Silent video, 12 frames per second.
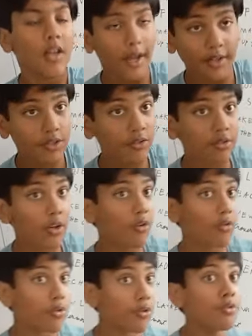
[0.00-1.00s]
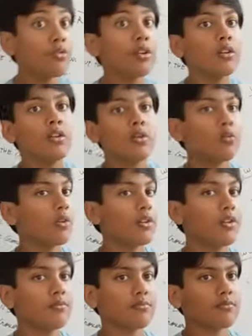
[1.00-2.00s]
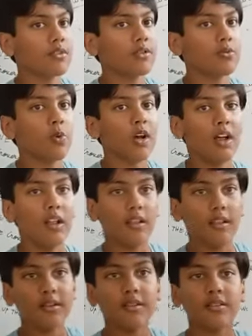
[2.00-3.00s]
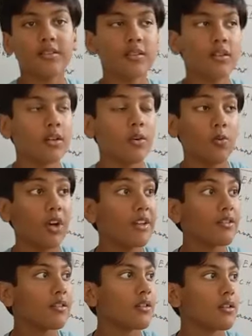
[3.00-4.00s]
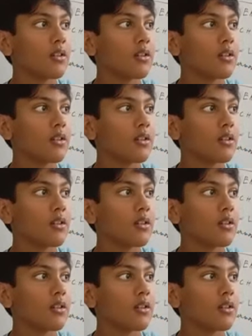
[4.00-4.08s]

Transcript: And do you know who would win?